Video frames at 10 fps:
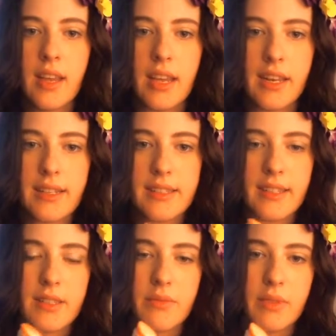and it's
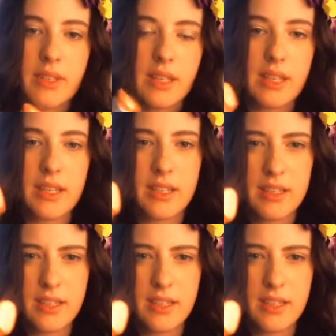this really